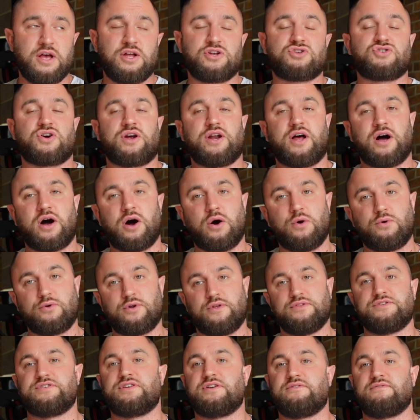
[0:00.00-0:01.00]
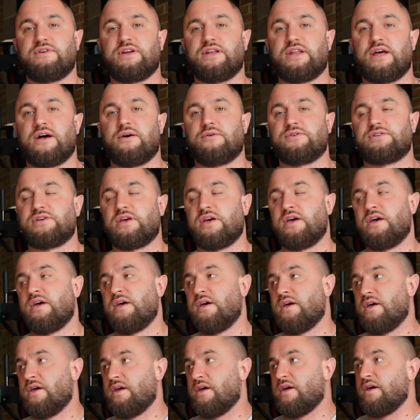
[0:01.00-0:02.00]
trying to hold on to the rear delts.
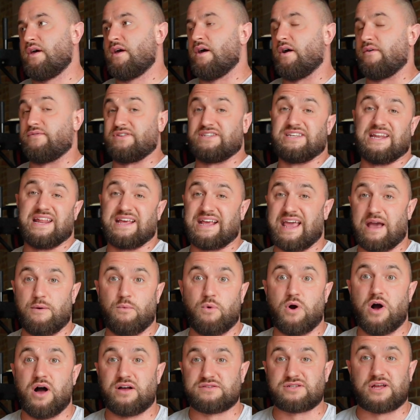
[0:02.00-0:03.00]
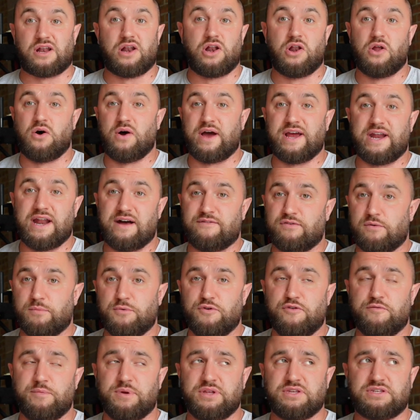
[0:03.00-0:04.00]
Obviously they get worked a lot in other
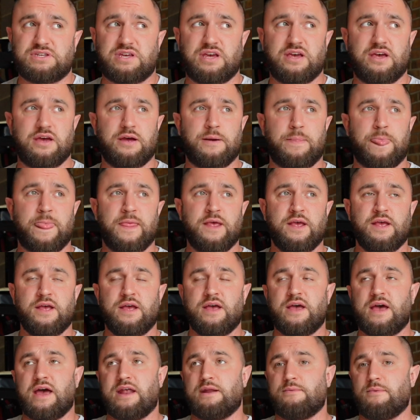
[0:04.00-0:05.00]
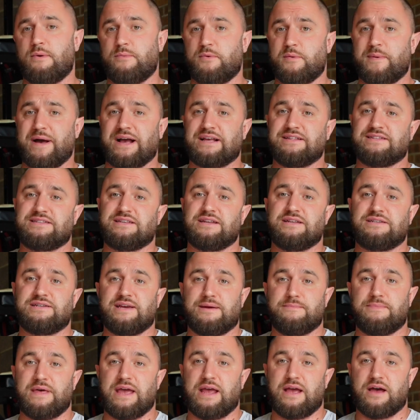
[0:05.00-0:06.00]
movements, and then when we're back into the
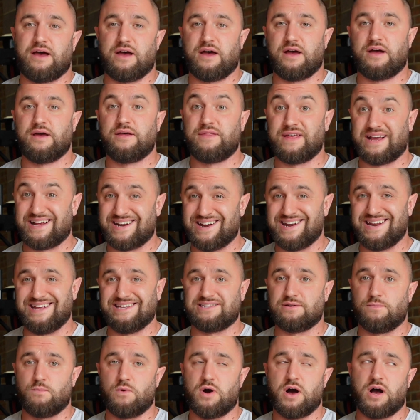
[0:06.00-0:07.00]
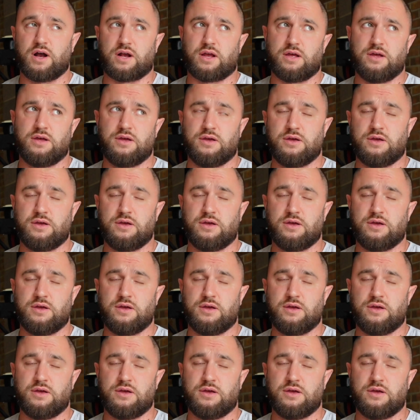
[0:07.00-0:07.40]
gym, they're going to need some work.